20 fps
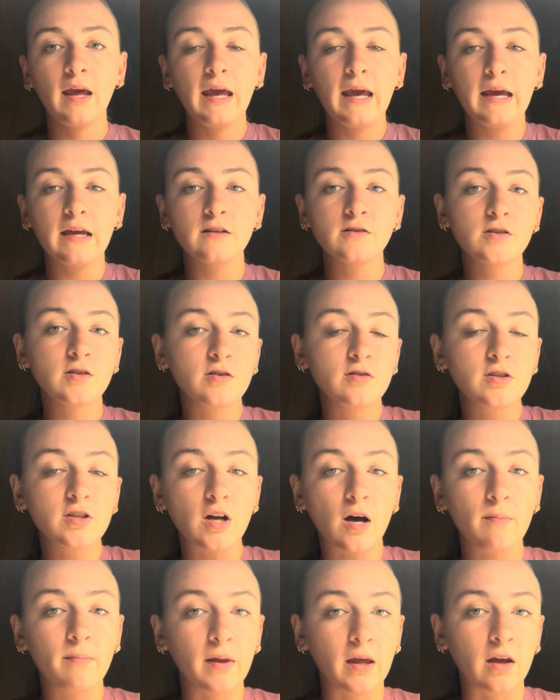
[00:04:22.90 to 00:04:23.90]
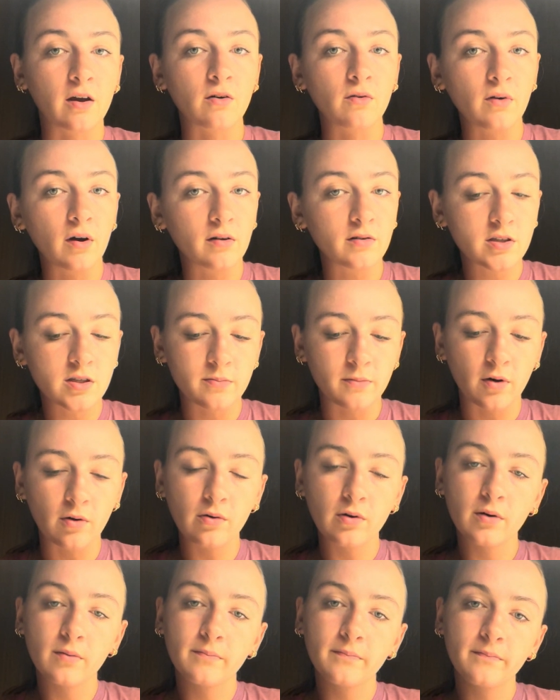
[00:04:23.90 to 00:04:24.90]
and to stop being around smoke.